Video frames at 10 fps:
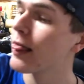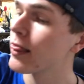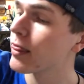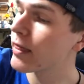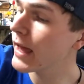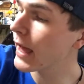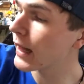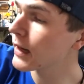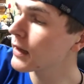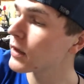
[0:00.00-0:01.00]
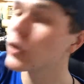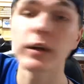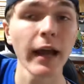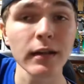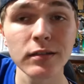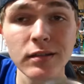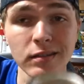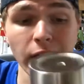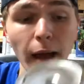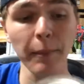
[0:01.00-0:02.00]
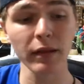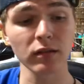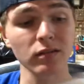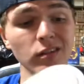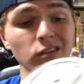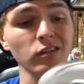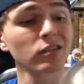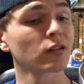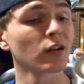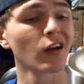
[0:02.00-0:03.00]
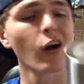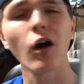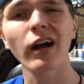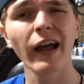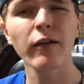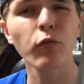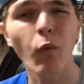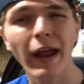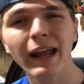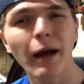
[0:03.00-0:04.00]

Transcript: Then your next step is to just kind of wait